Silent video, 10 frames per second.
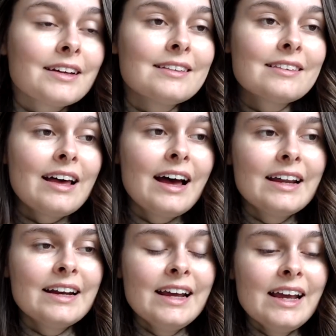
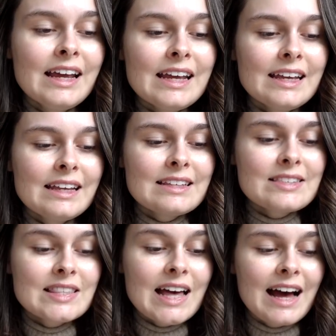concern
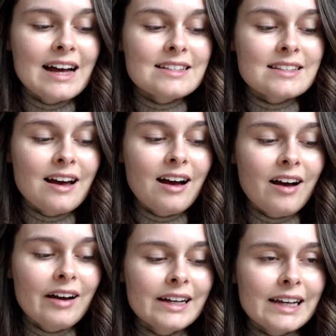is that
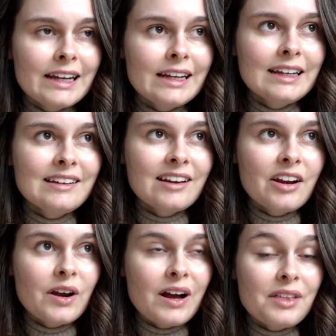I don't
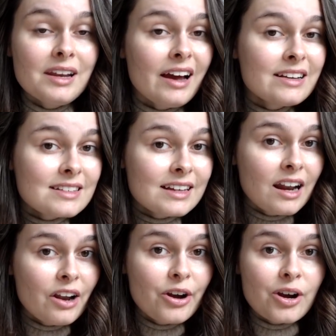know how the light's
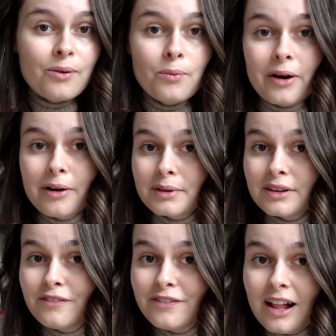gonna look, where I'm
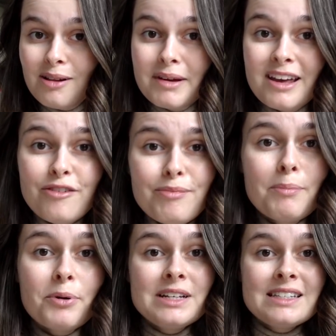gonna film, if my
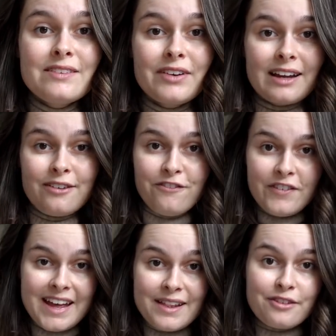body's even gonna
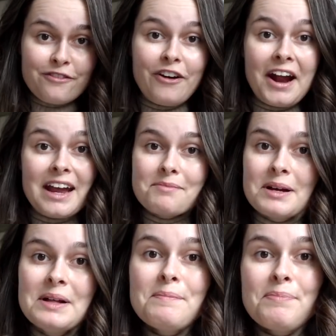fit in the frame,
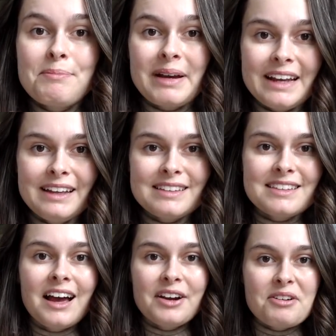because
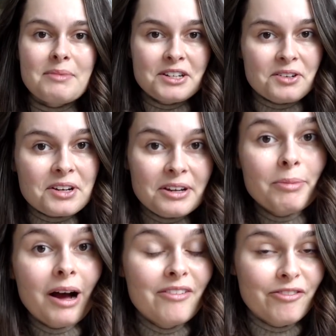I know it may shock you,
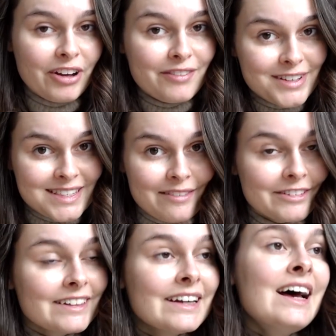but I'm five foot
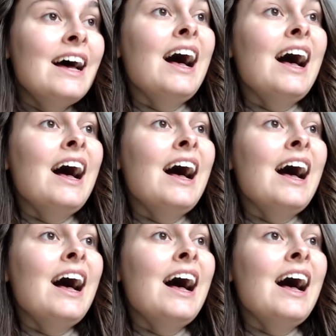seven